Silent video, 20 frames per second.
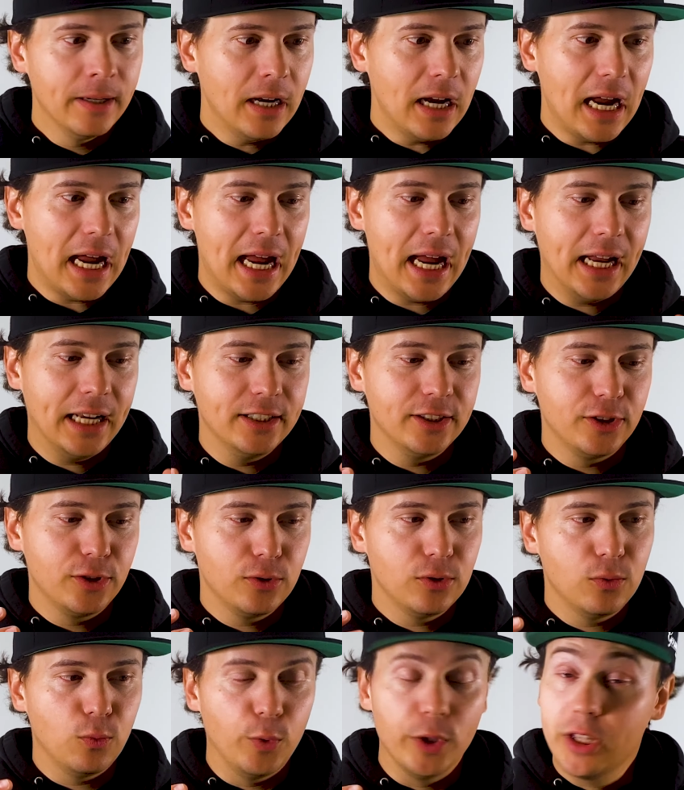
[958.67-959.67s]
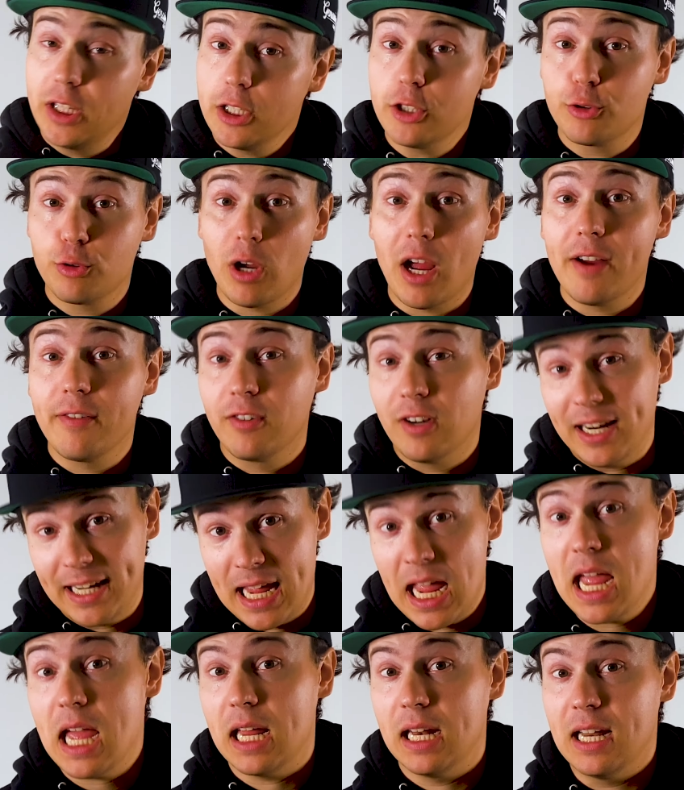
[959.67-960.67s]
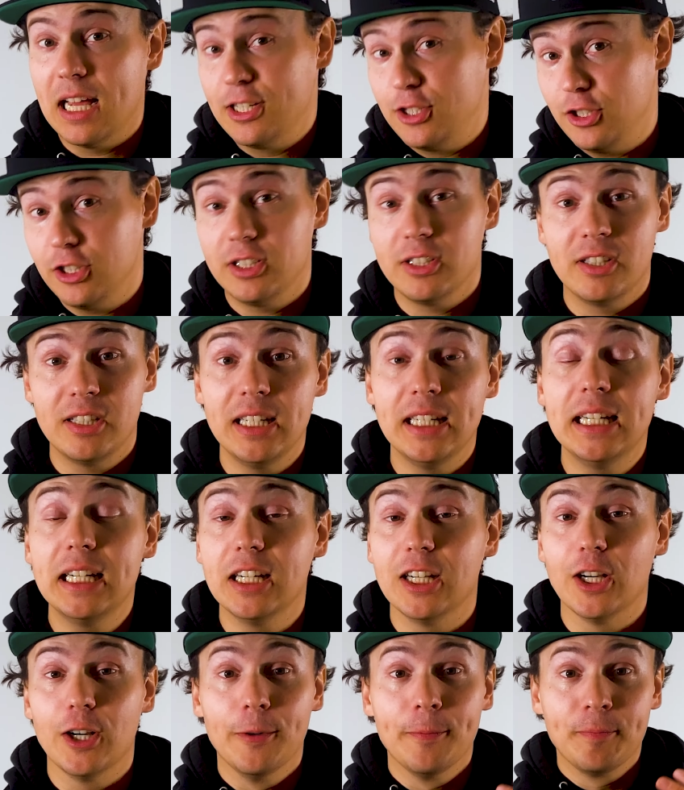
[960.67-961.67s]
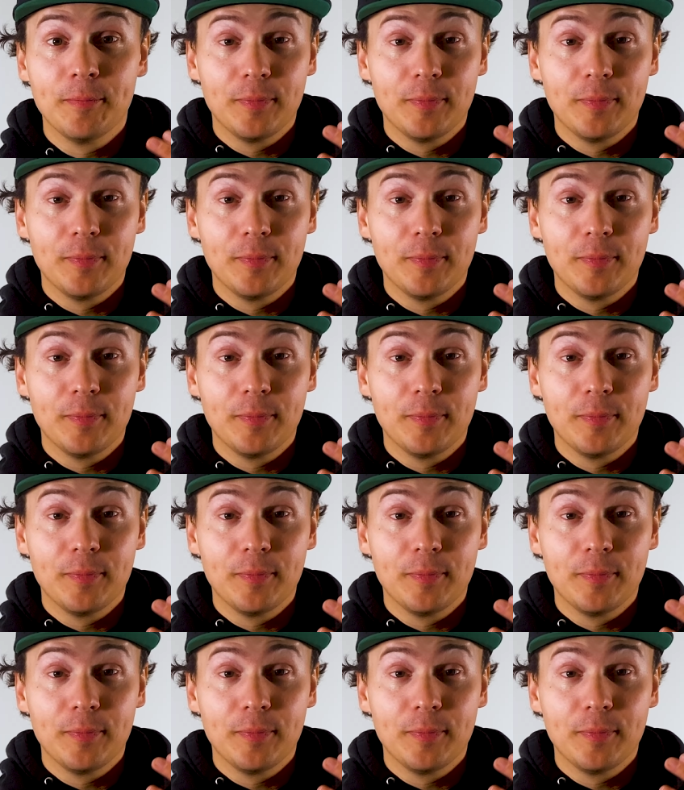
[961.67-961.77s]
And with this driver, I can, as you can see here.